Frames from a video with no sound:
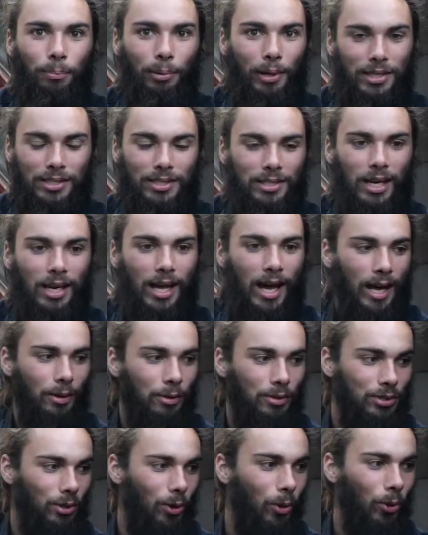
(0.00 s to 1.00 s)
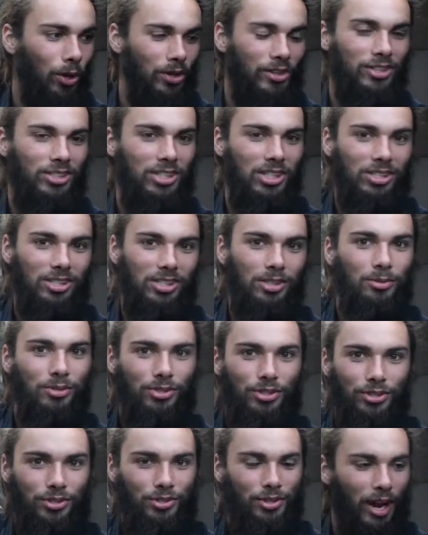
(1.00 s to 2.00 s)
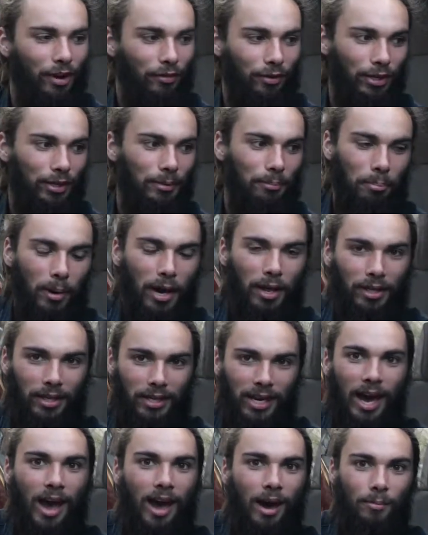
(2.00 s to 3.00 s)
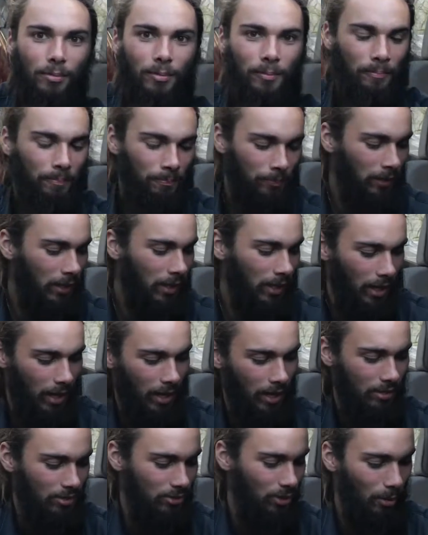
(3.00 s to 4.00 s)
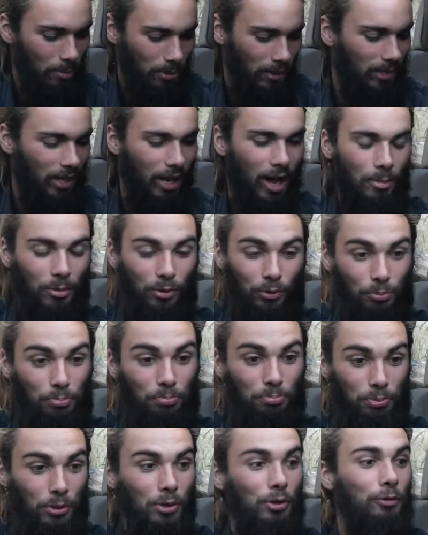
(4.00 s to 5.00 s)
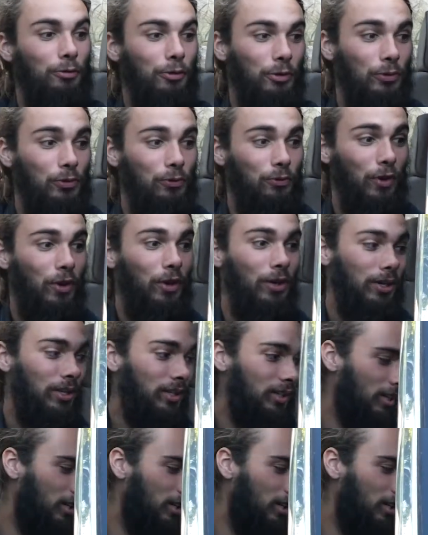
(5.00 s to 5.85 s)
Plus, and it was all in the Dizzy. It was just everything but the cap, and so I picked that up, and it was beautiful. It was fine.